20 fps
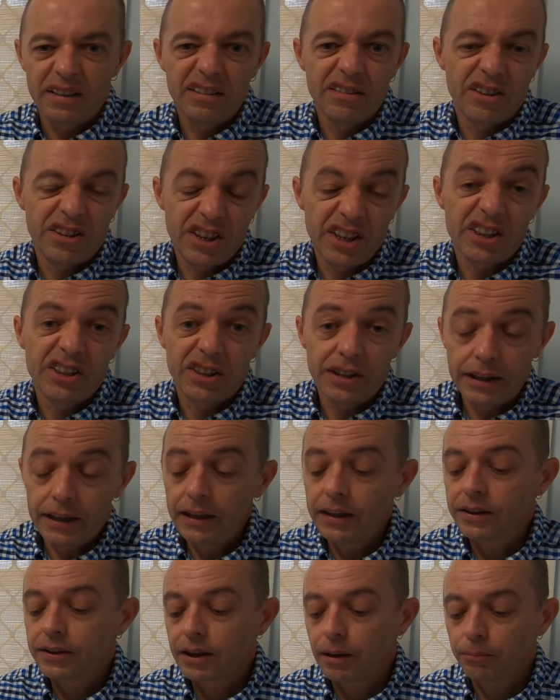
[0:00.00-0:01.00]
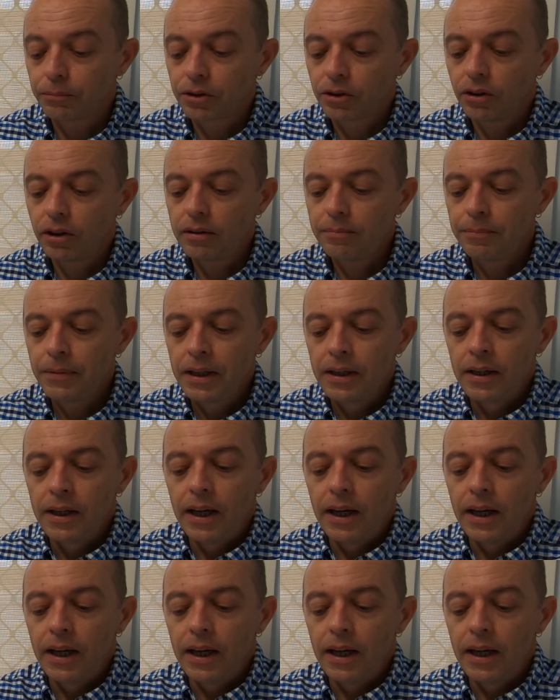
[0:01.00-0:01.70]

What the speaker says: this year sometime,